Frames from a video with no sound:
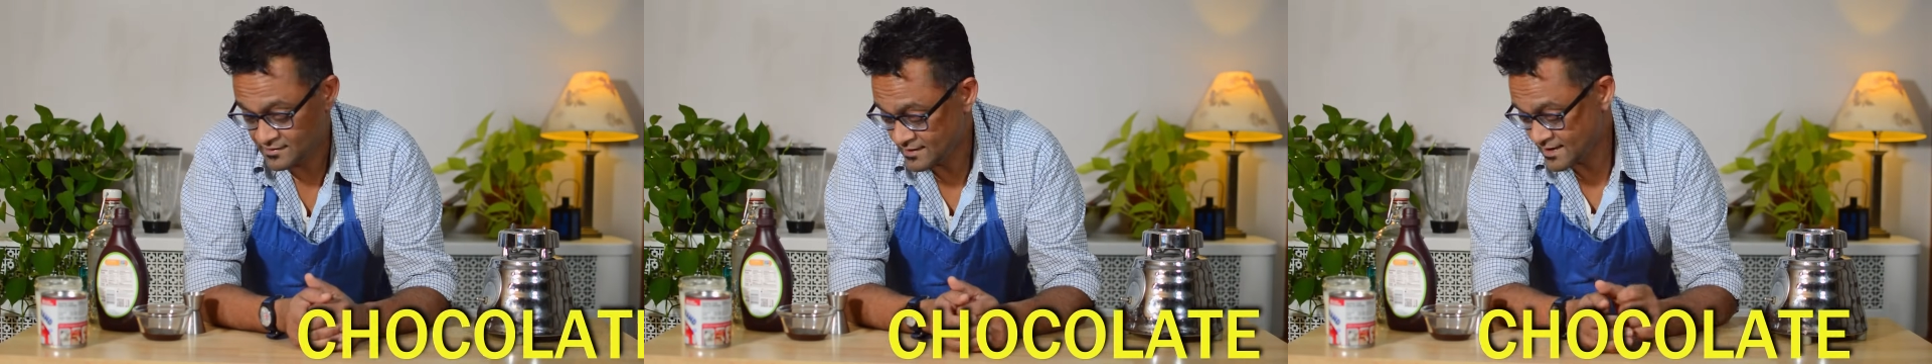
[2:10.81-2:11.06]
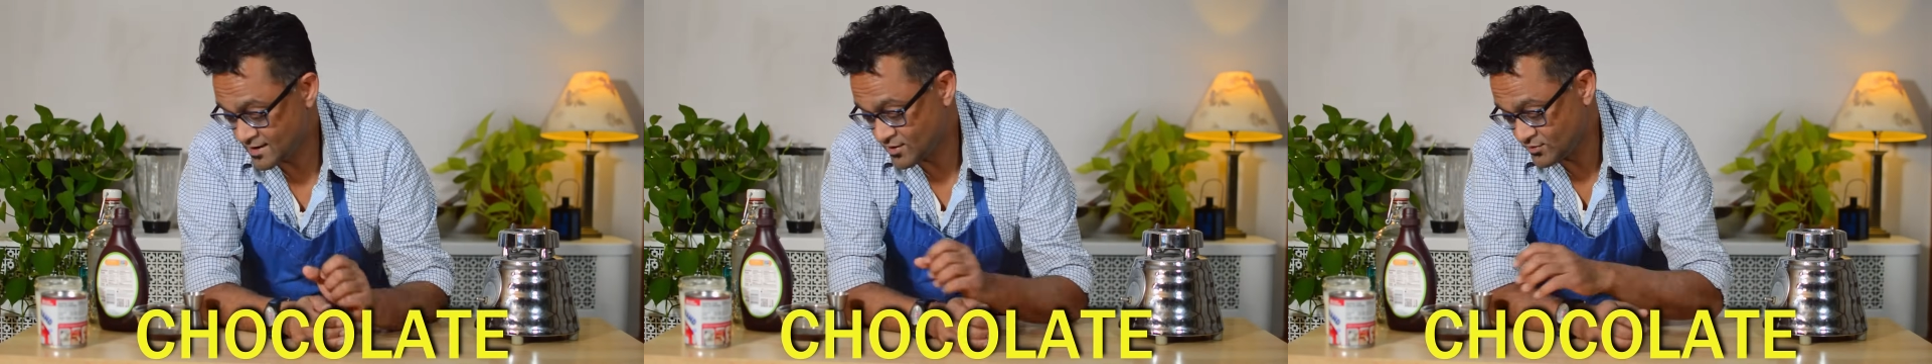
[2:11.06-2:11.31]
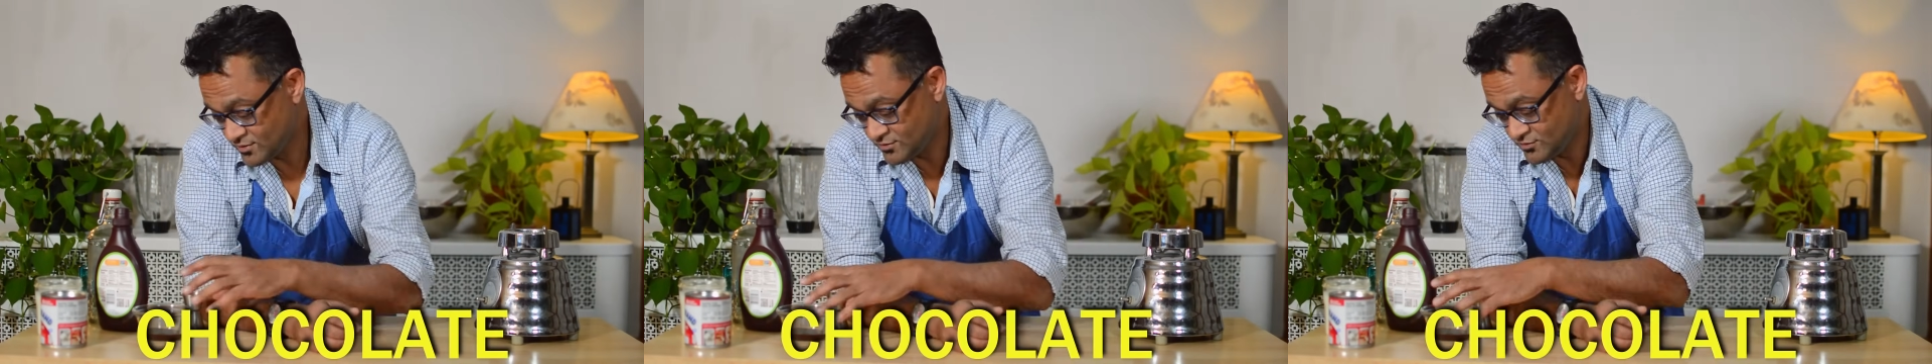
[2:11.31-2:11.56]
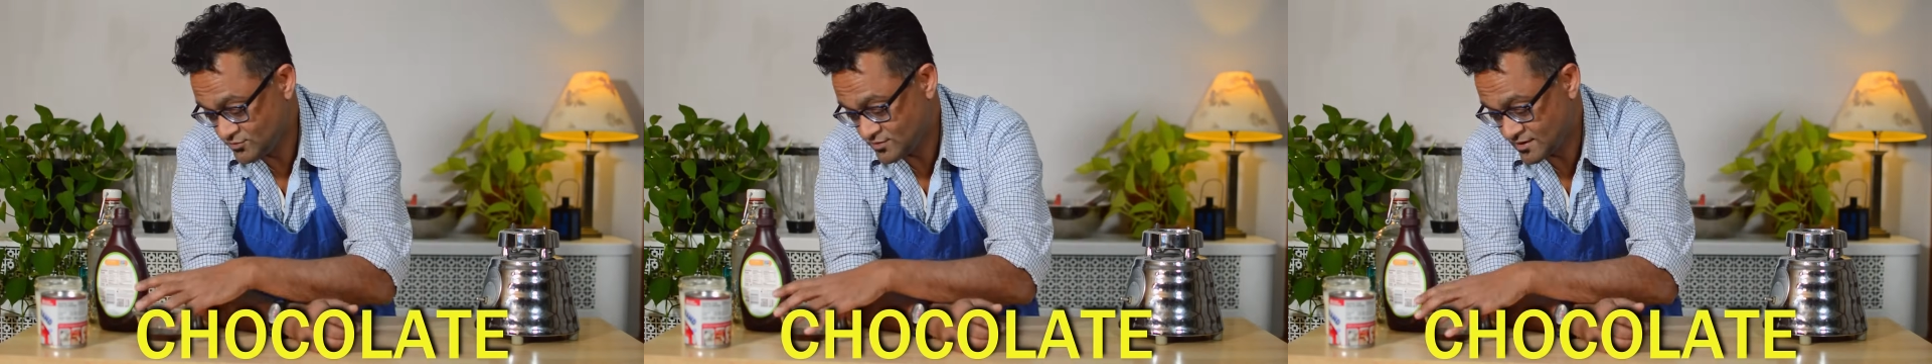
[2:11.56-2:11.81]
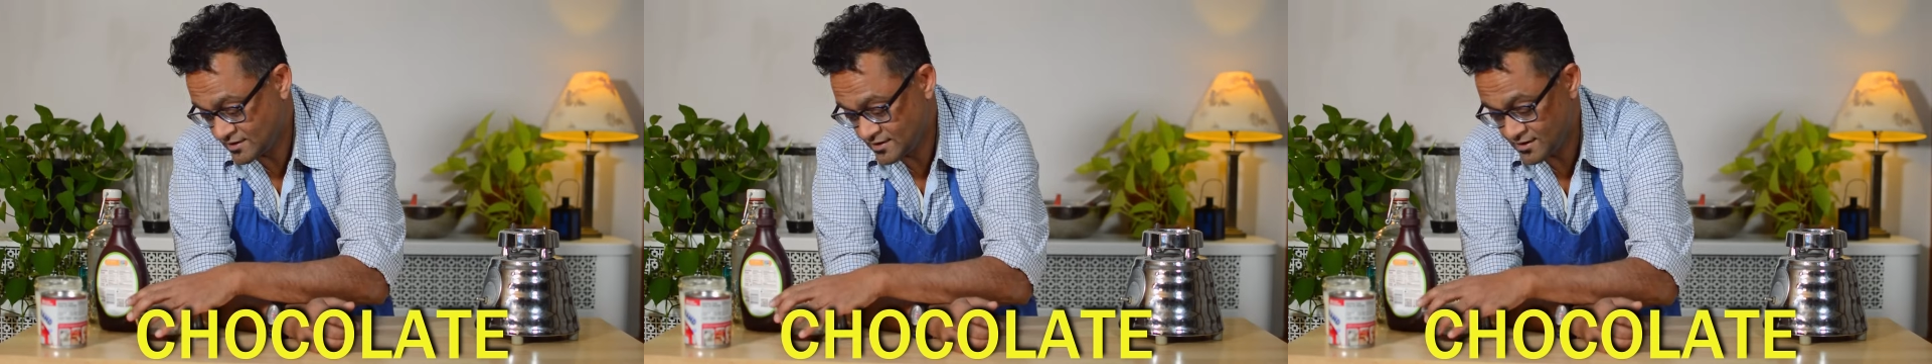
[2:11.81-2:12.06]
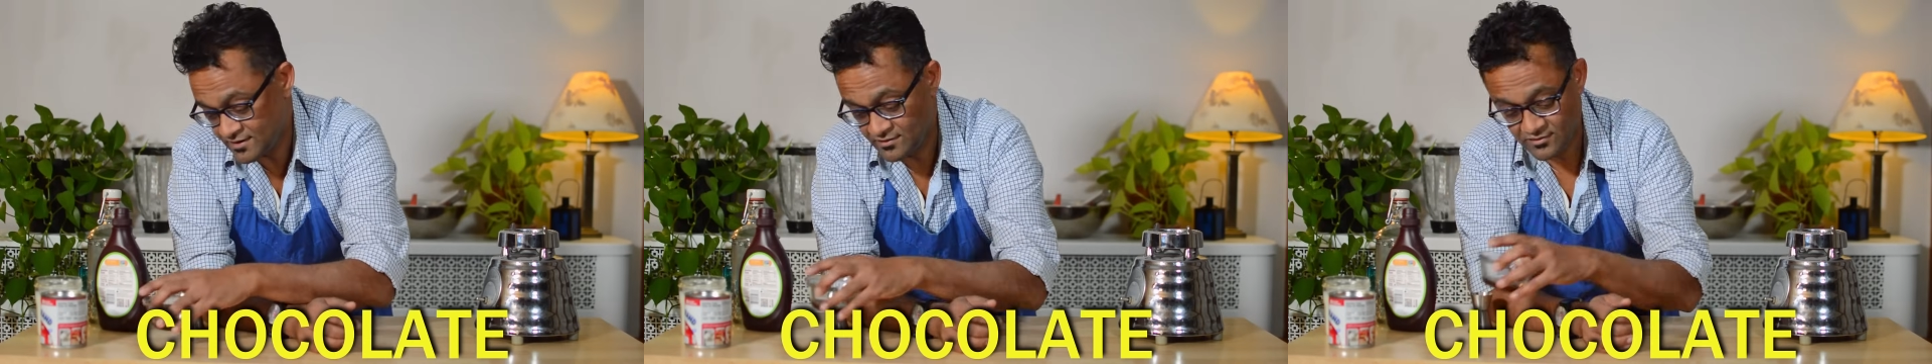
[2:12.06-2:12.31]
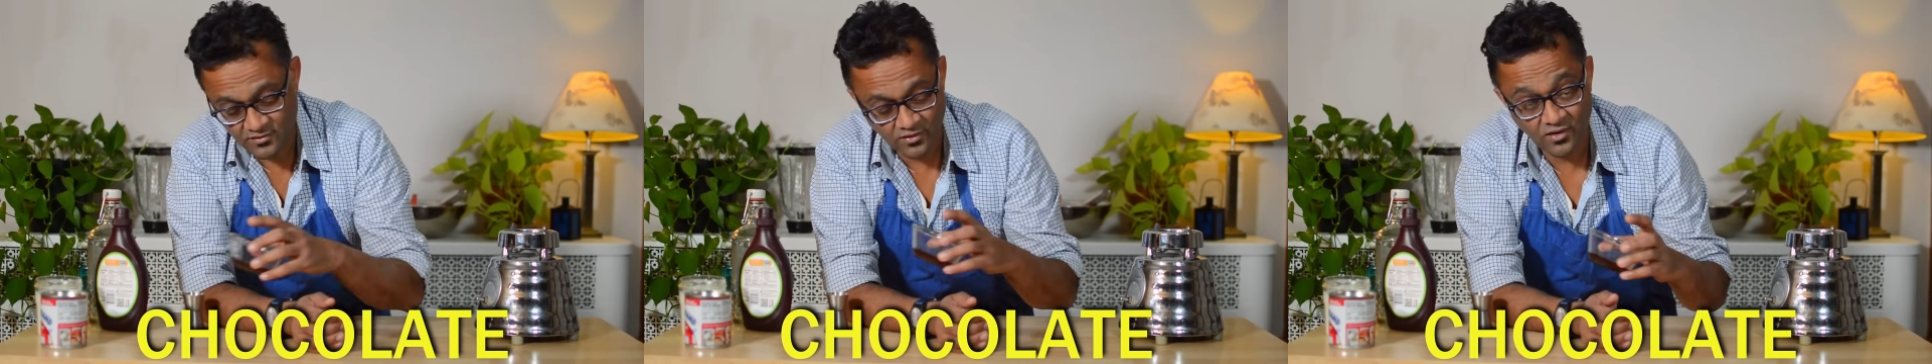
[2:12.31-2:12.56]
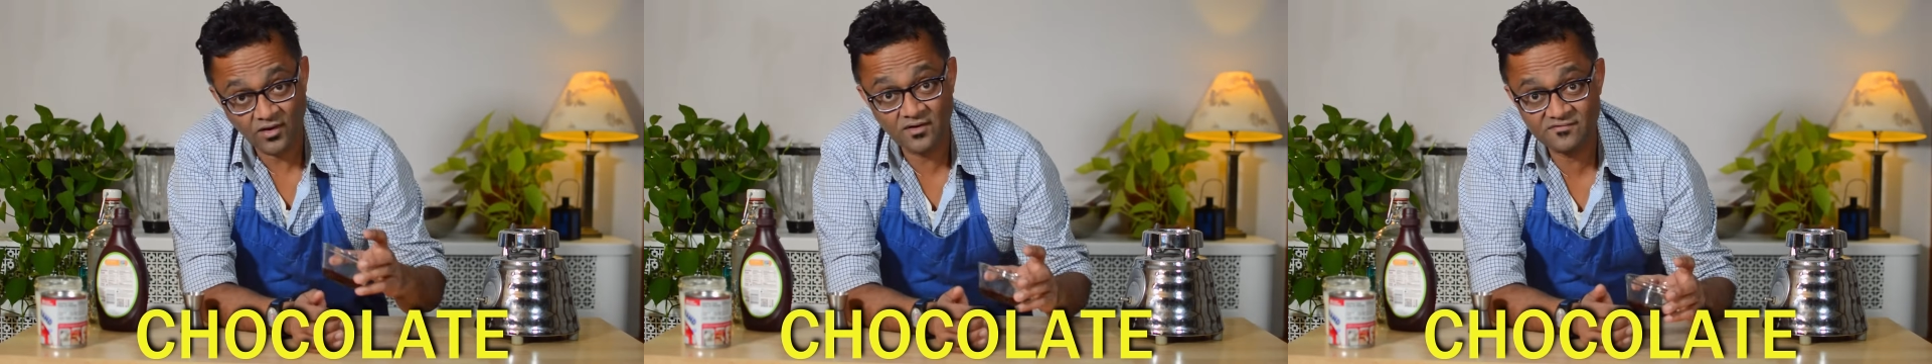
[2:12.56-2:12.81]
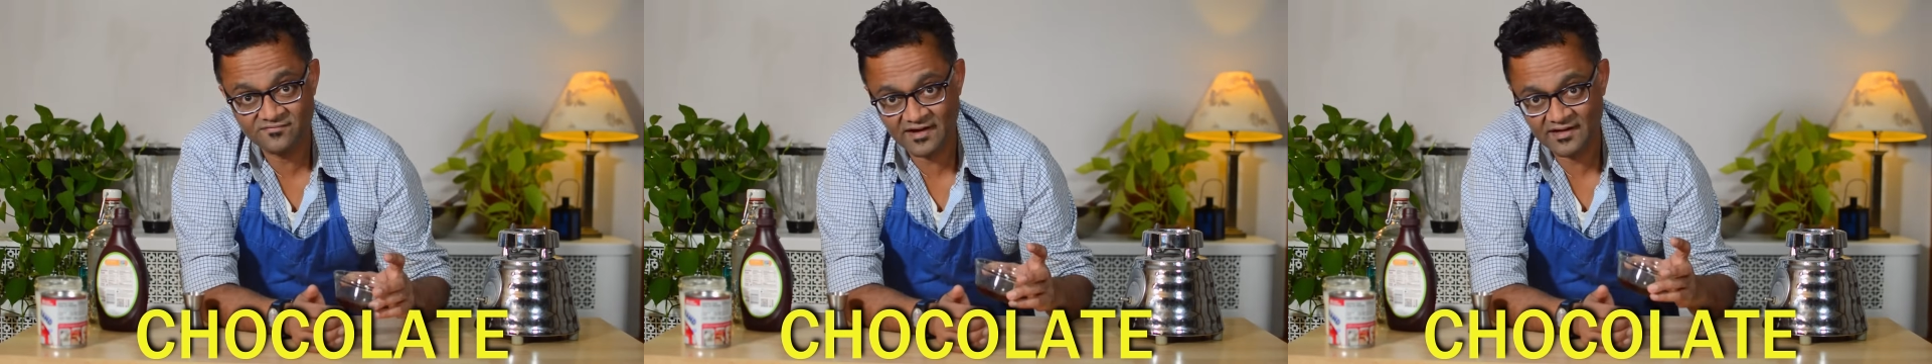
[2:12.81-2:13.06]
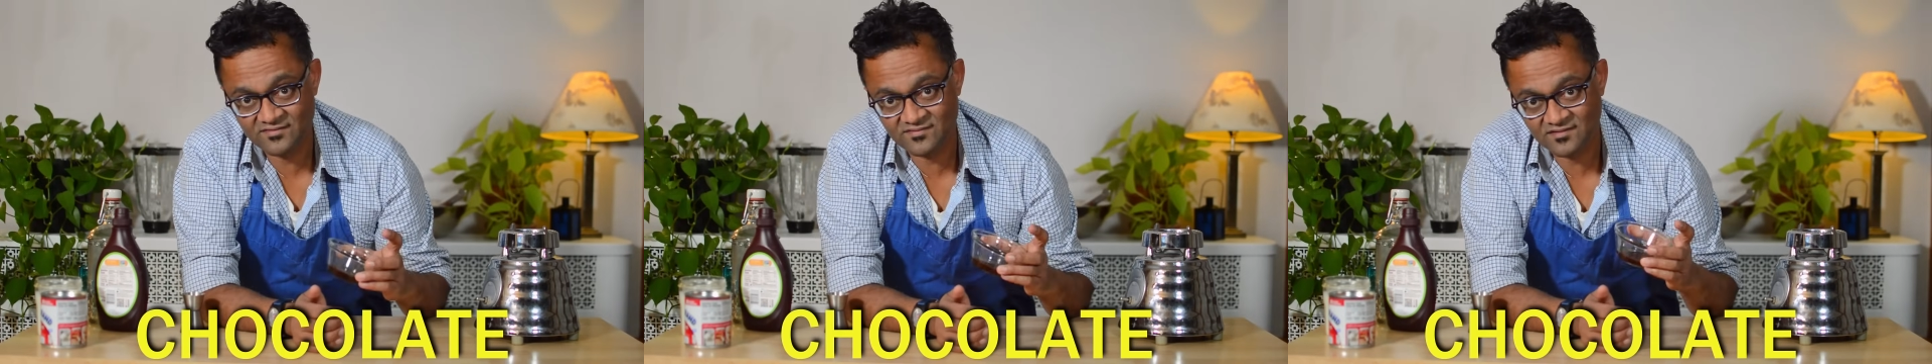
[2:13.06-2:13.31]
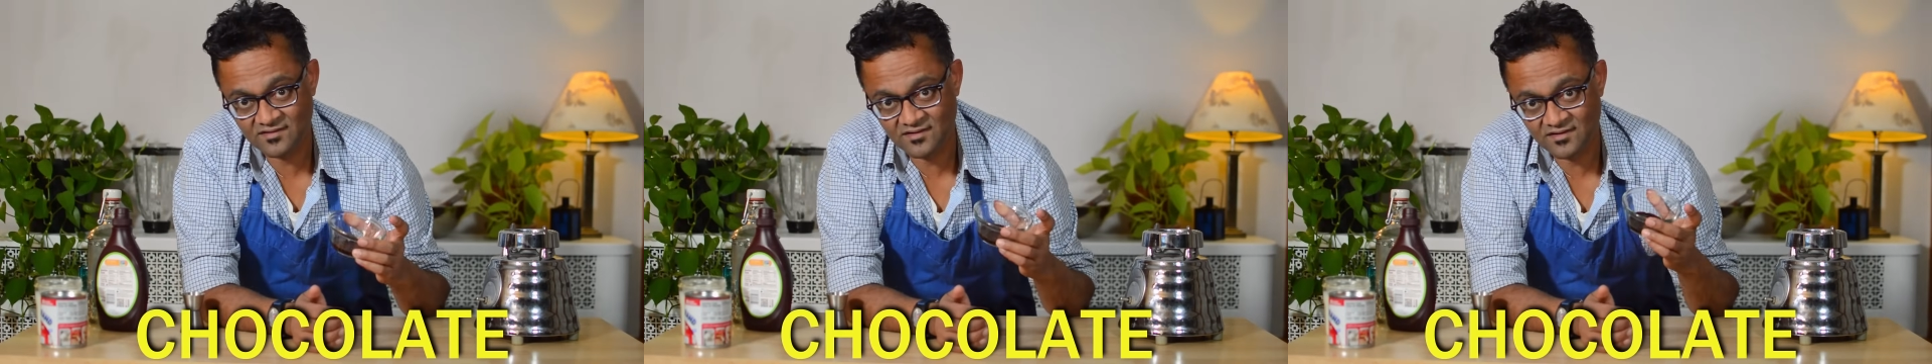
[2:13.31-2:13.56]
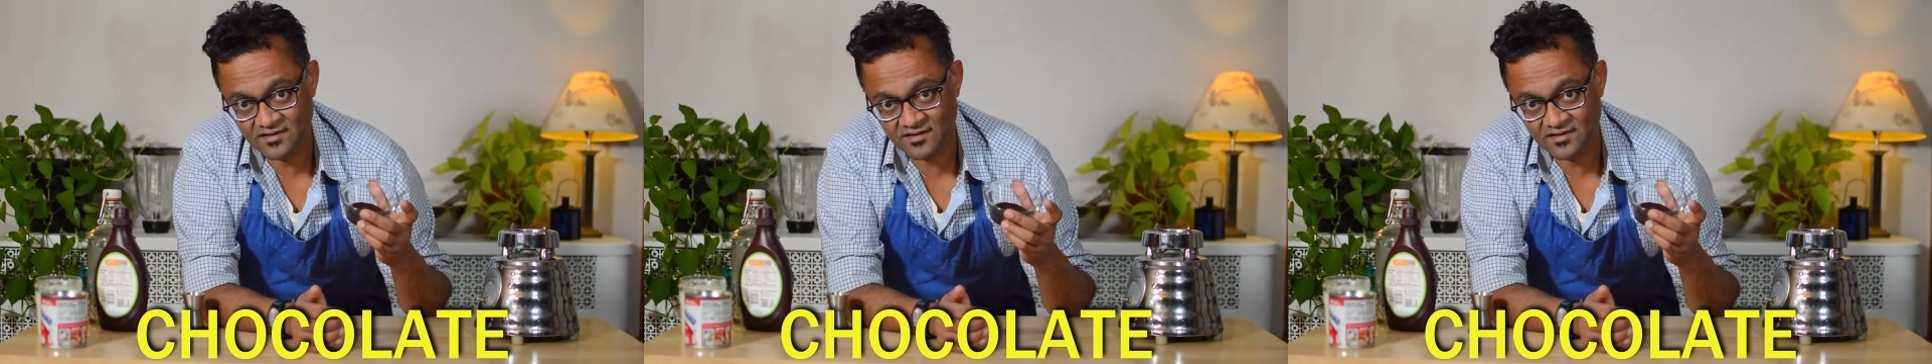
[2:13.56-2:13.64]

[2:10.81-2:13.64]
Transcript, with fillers: Now, you can get all fancy